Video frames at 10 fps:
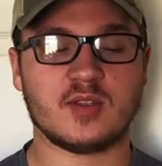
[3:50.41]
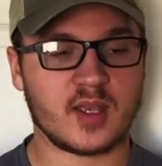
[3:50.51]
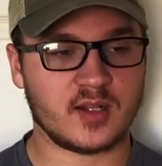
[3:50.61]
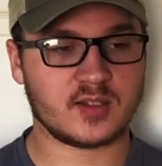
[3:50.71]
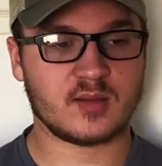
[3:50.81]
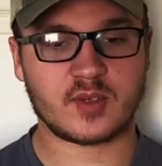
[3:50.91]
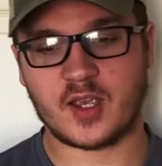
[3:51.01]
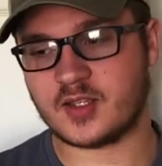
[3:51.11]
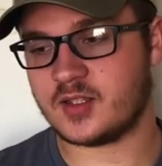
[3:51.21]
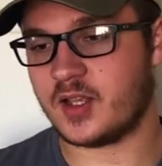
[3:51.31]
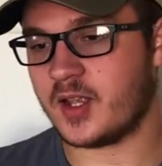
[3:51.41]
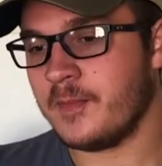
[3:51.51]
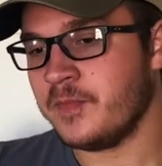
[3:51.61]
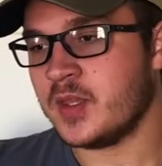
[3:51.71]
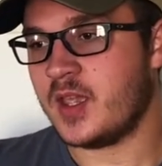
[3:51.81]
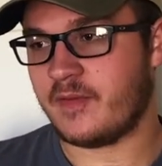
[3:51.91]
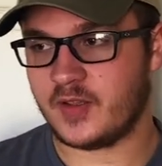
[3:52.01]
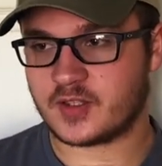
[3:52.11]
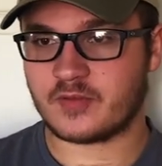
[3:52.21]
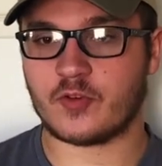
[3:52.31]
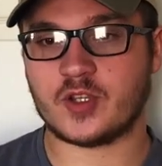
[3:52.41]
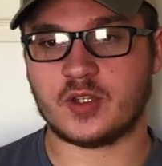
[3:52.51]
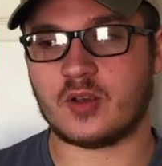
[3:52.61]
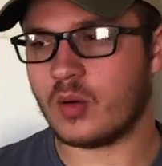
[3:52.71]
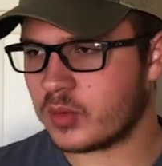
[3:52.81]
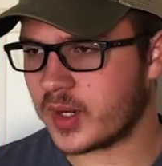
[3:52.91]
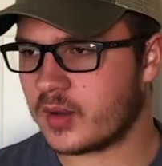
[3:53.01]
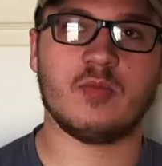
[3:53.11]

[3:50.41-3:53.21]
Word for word: And in some cases, like if it's freezing cold out,